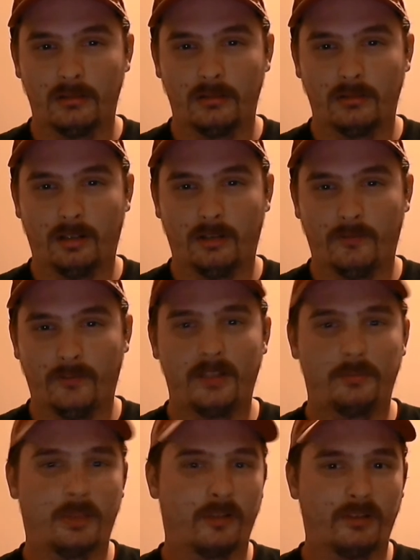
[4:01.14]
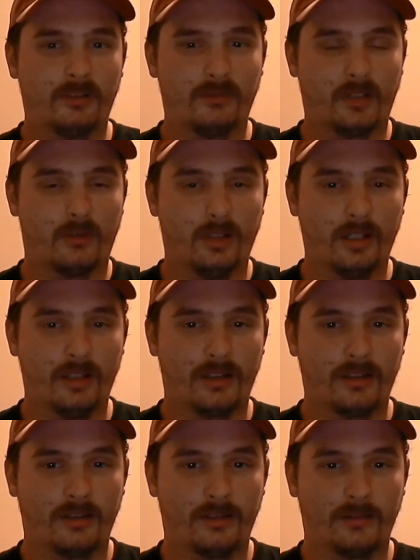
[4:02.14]
a Facebook friend
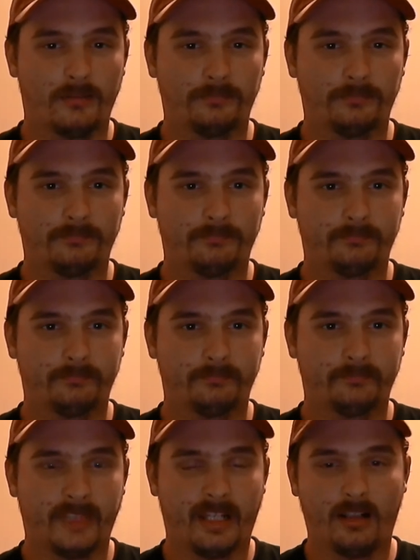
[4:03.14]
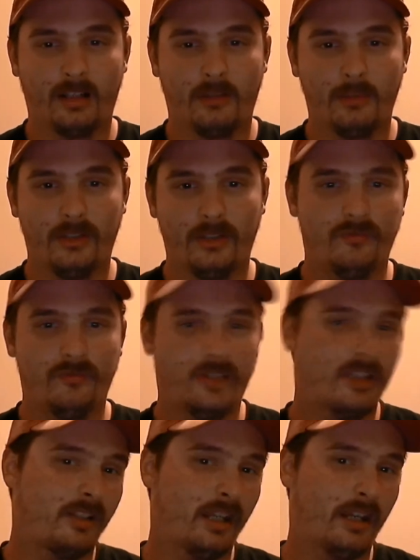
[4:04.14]
request that allowed me to
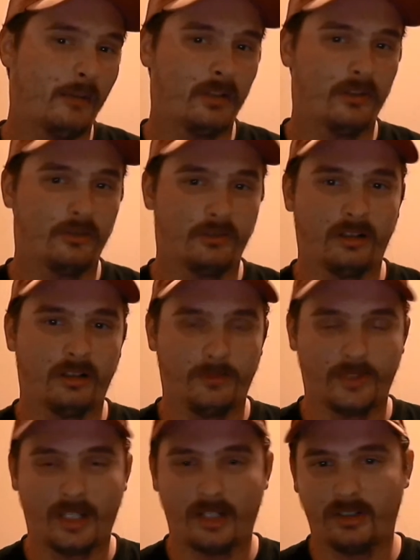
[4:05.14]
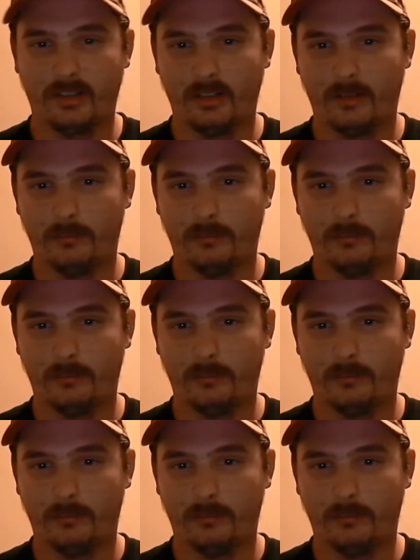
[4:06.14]
investigate whether or not it was actually